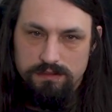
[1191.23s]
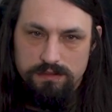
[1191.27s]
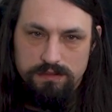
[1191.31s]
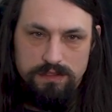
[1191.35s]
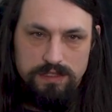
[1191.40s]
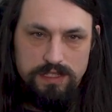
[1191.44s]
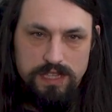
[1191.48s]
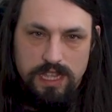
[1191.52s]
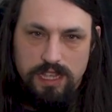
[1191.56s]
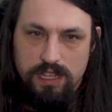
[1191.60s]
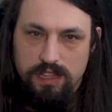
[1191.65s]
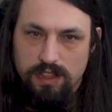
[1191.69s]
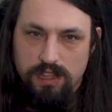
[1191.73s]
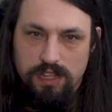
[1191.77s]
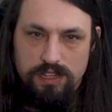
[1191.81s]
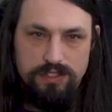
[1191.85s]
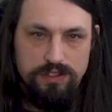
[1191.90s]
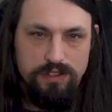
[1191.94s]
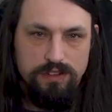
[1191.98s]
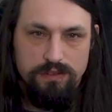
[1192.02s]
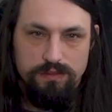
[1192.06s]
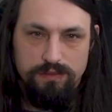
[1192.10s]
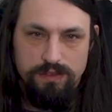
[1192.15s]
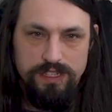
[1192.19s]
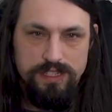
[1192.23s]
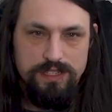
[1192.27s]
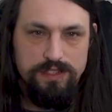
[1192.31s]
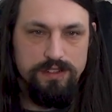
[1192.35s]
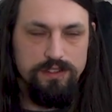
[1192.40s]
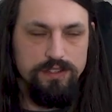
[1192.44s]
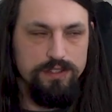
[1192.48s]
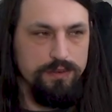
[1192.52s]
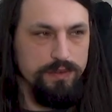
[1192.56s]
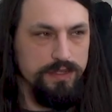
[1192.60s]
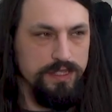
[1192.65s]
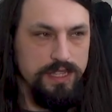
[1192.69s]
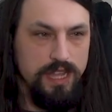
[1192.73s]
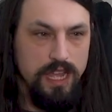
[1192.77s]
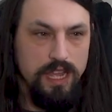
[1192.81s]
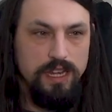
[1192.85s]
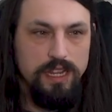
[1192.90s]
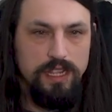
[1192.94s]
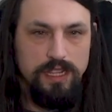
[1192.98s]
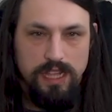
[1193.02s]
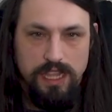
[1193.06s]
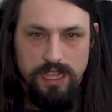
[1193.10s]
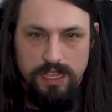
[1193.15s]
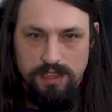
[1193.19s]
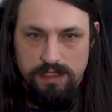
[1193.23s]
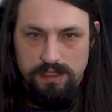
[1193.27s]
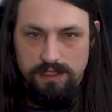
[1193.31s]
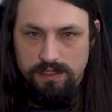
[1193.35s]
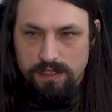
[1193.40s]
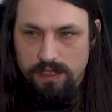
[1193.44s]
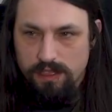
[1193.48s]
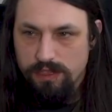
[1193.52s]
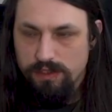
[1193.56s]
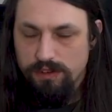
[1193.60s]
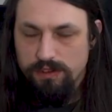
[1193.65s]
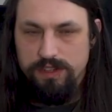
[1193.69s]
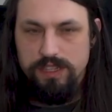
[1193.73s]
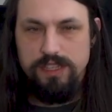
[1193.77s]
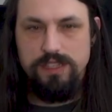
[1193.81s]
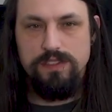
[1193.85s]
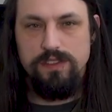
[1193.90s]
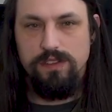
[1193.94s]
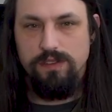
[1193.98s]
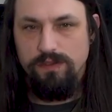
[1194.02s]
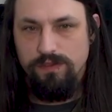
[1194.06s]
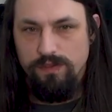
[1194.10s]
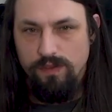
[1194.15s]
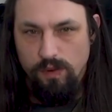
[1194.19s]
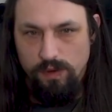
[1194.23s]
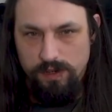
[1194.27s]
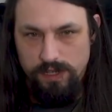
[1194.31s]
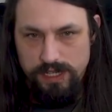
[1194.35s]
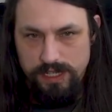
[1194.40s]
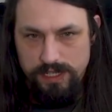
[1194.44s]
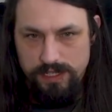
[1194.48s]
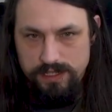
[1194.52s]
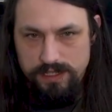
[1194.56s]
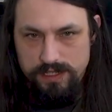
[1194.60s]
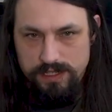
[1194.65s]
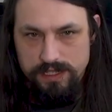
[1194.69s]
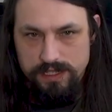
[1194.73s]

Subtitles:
psychological research was done in like the 30s and 40s to